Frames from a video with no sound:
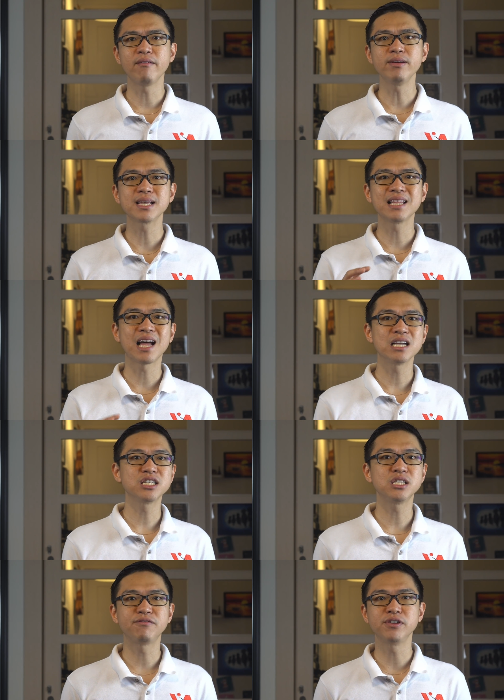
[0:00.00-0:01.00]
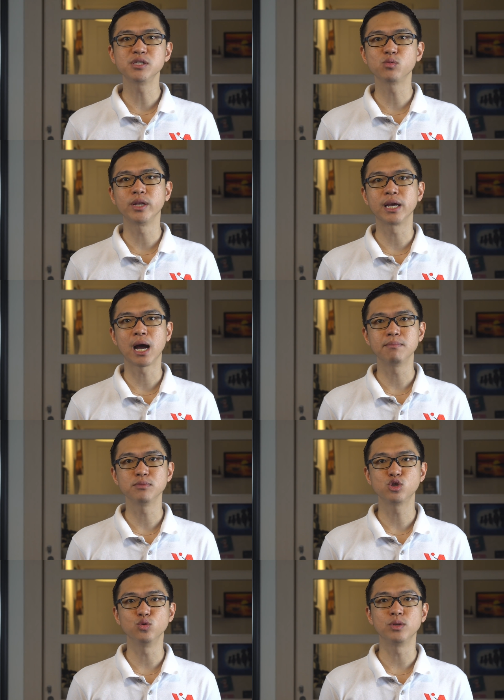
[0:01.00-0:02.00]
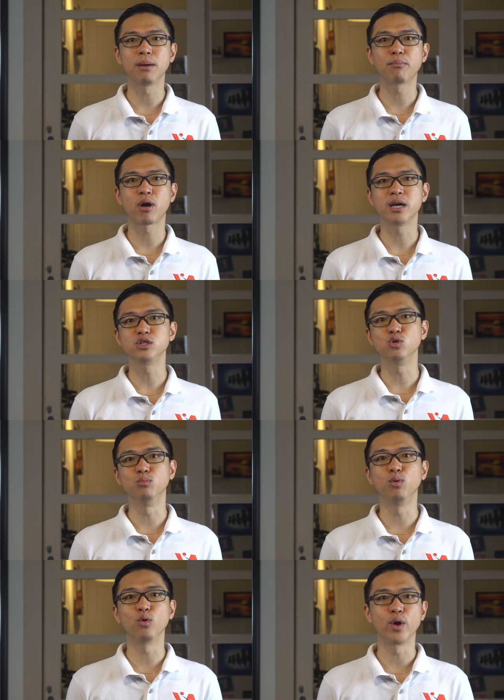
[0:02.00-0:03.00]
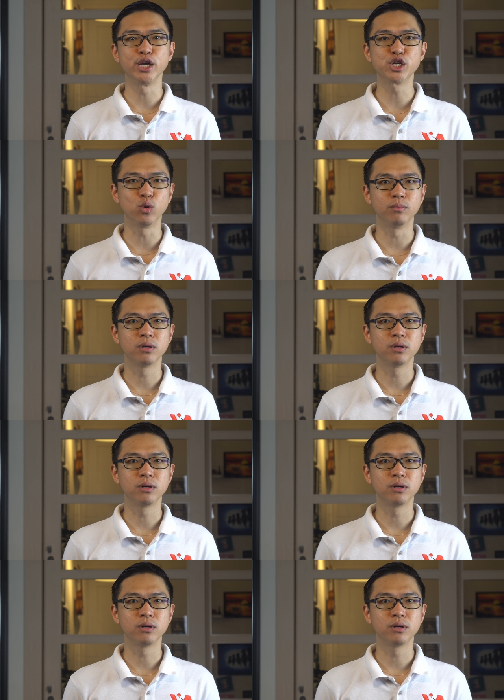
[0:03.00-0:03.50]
is a larger difference when it comes to their price to book ratio.